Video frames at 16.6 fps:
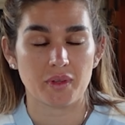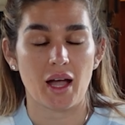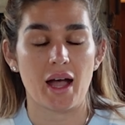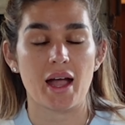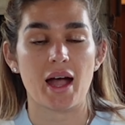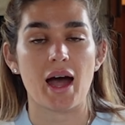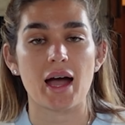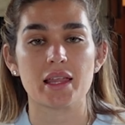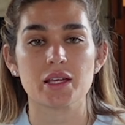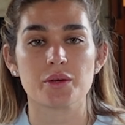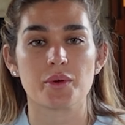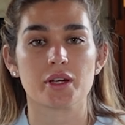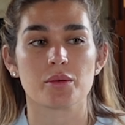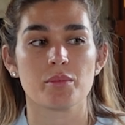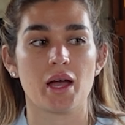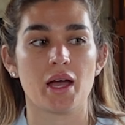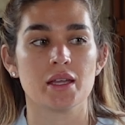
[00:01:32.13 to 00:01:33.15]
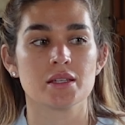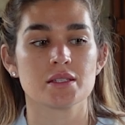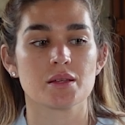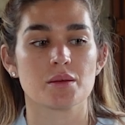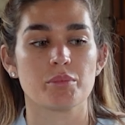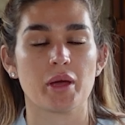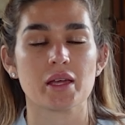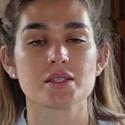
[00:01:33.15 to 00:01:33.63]
I highly
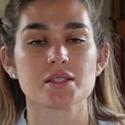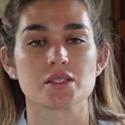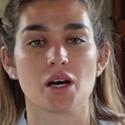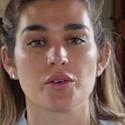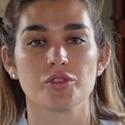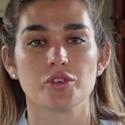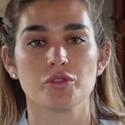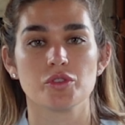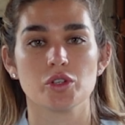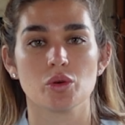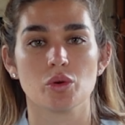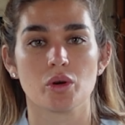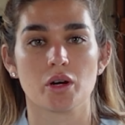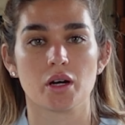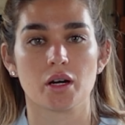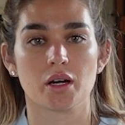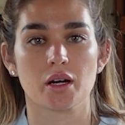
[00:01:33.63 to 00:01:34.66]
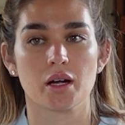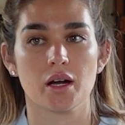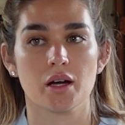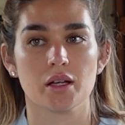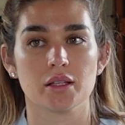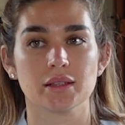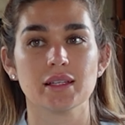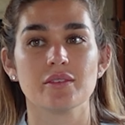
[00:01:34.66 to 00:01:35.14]
recommend based off of
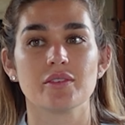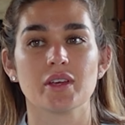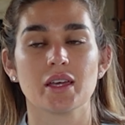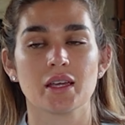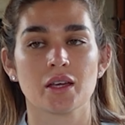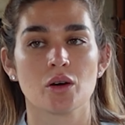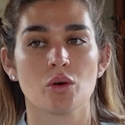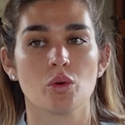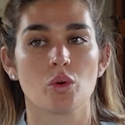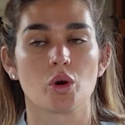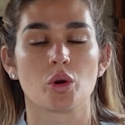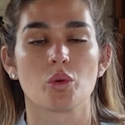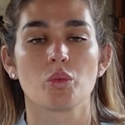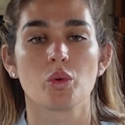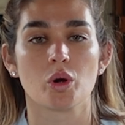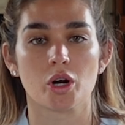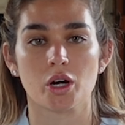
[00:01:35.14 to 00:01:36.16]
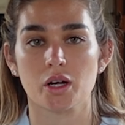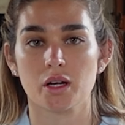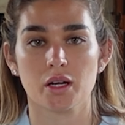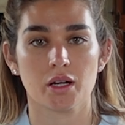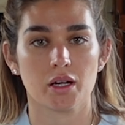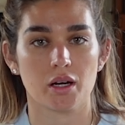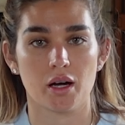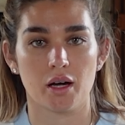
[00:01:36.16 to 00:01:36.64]
your living or work
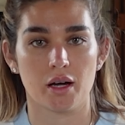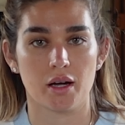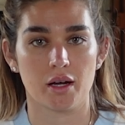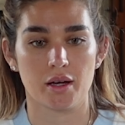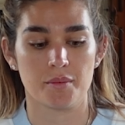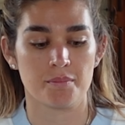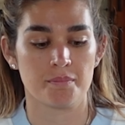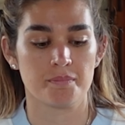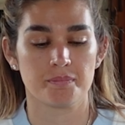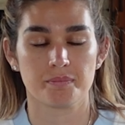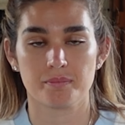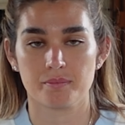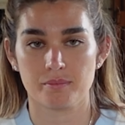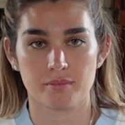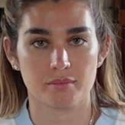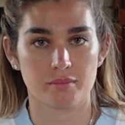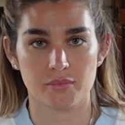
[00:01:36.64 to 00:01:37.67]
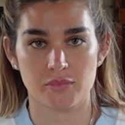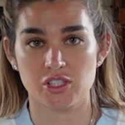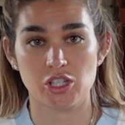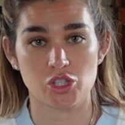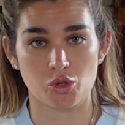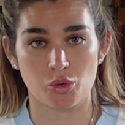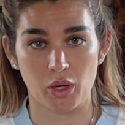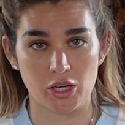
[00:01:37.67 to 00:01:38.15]
um,
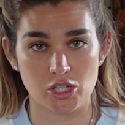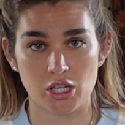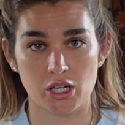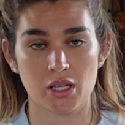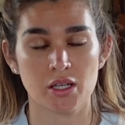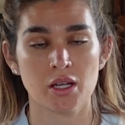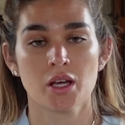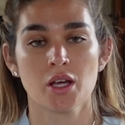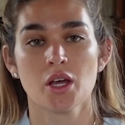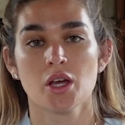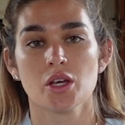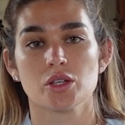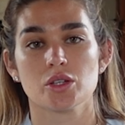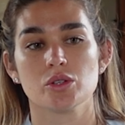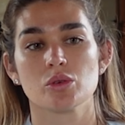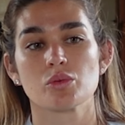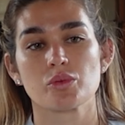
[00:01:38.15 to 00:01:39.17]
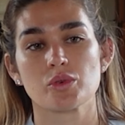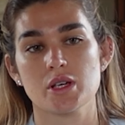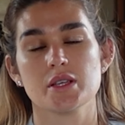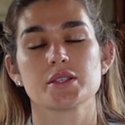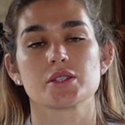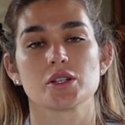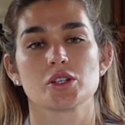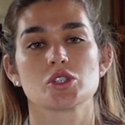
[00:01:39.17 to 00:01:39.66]
situation, you
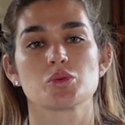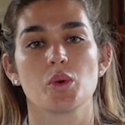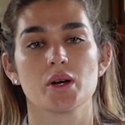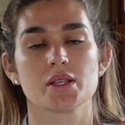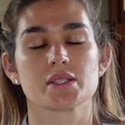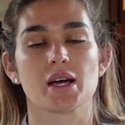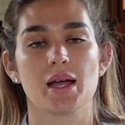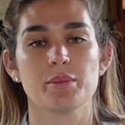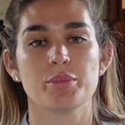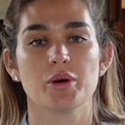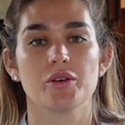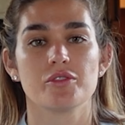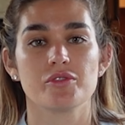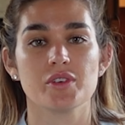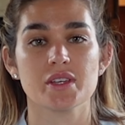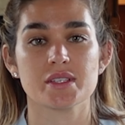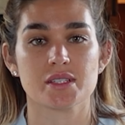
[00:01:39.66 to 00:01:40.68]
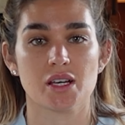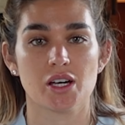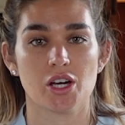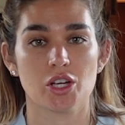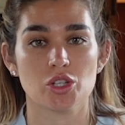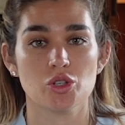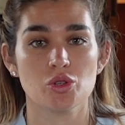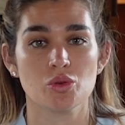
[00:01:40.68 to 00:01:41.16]
research what type of
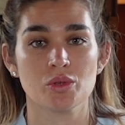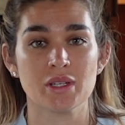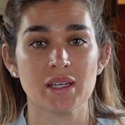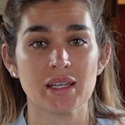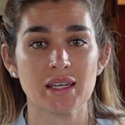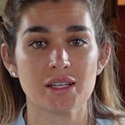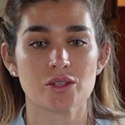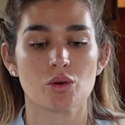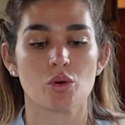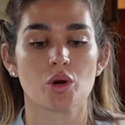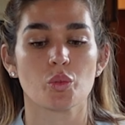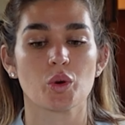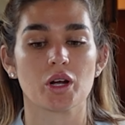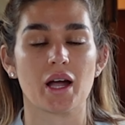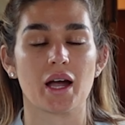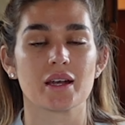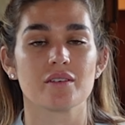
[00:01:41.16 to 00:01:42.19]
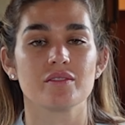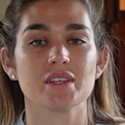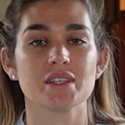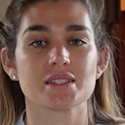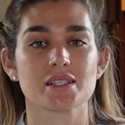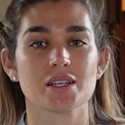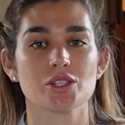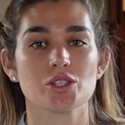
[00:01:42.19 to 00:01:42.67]
visa you need or what kind of
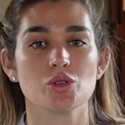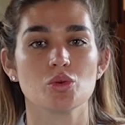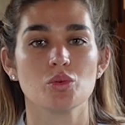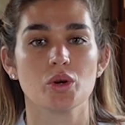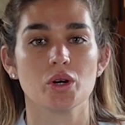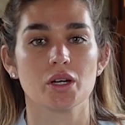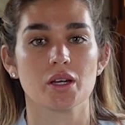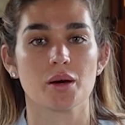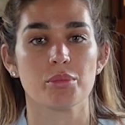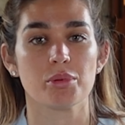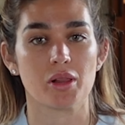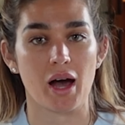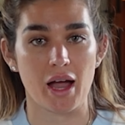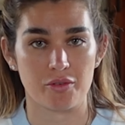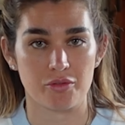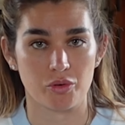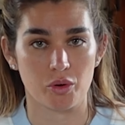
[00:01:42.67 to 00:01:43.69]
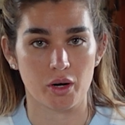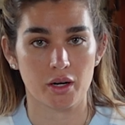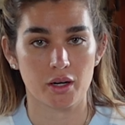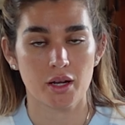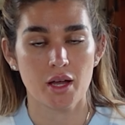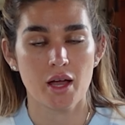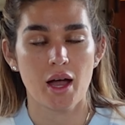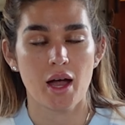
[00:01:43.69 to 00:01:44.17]
visa you would apply
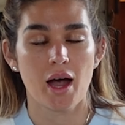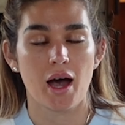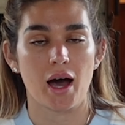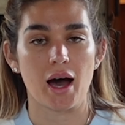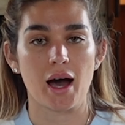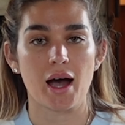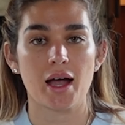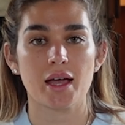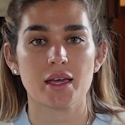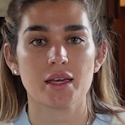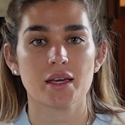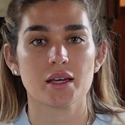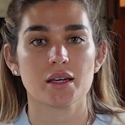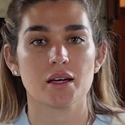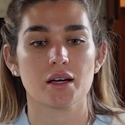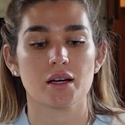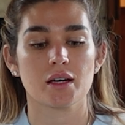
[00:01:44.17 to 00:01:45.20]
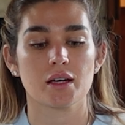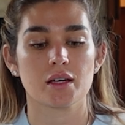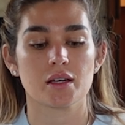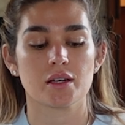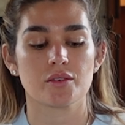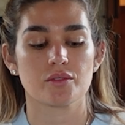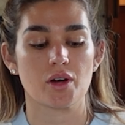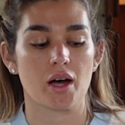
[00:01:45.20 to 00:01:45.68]
for. I
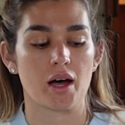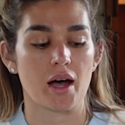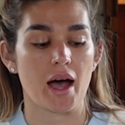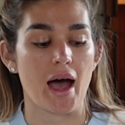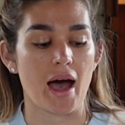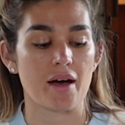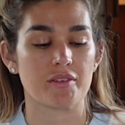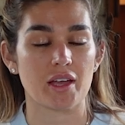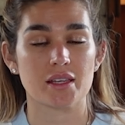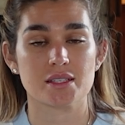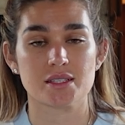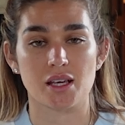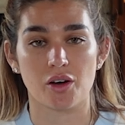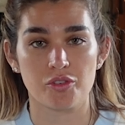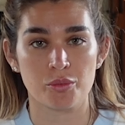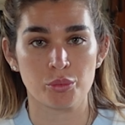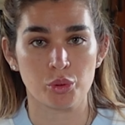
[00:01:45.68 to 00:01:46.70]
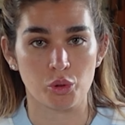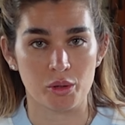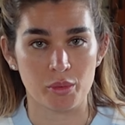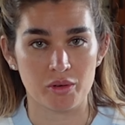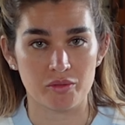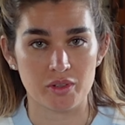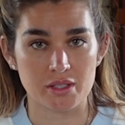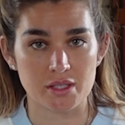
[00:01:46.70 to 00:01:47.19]
uh, have a
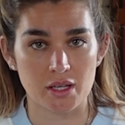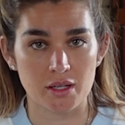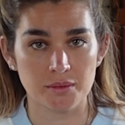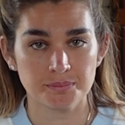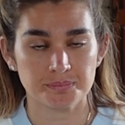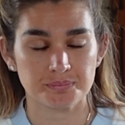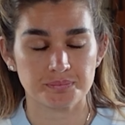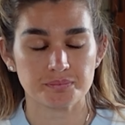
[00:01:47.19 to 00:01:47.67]
self-employment visa